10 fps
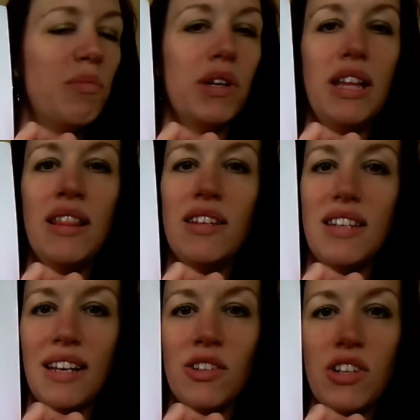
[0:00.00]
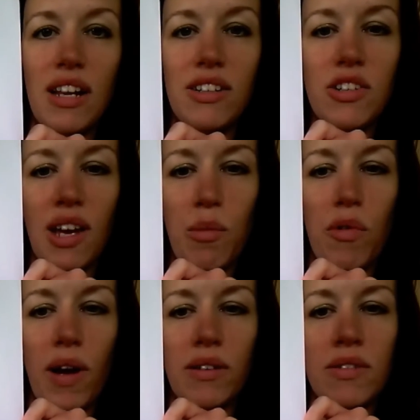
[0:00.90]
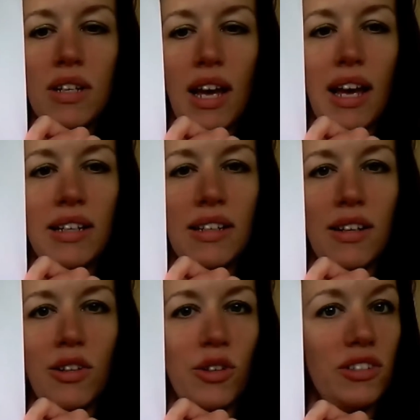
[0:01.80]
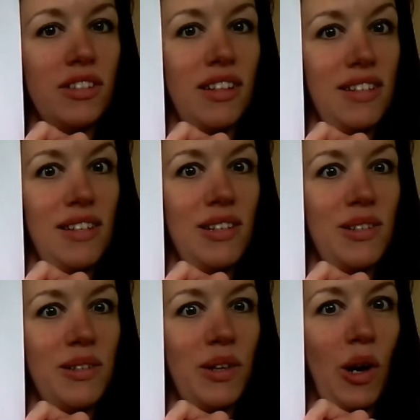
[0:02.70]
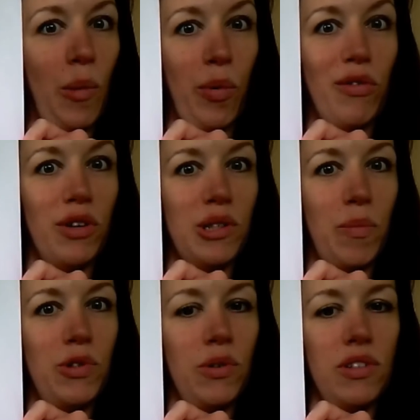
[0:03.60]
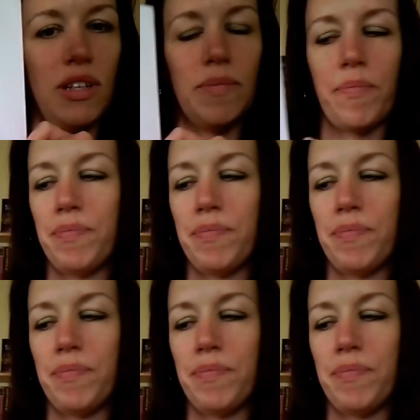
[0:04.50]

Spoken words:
But then the second challenge came around and I thought this is a perfect opportunity.